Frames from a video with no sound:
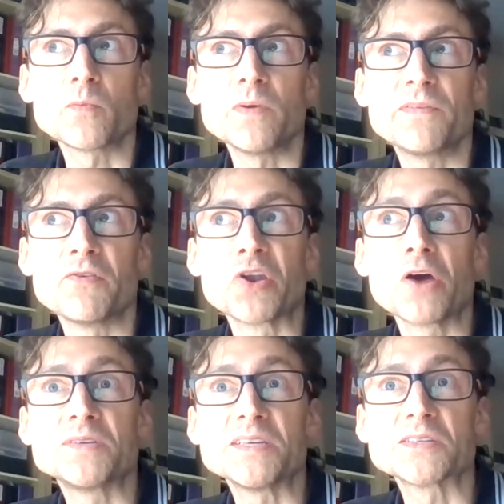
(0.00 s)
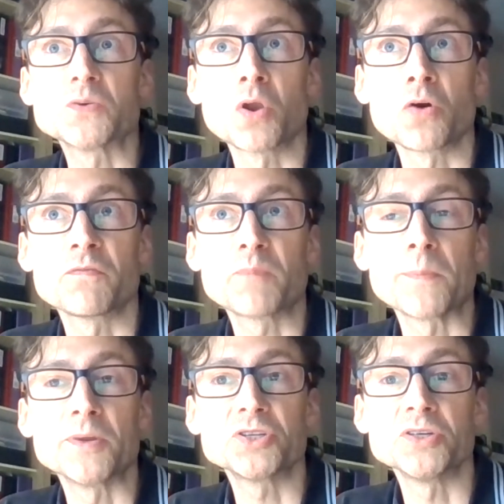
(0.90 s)
we've given notice to a lot of
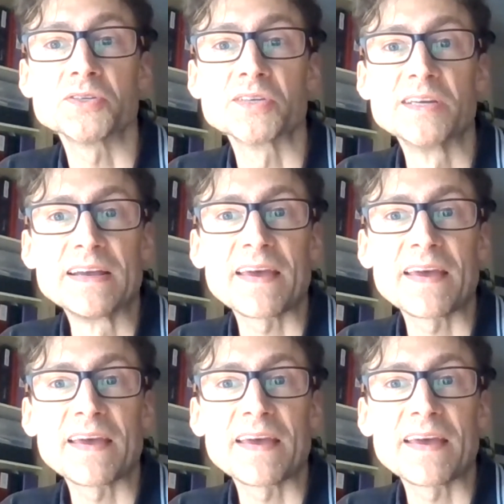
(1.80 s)
publishers.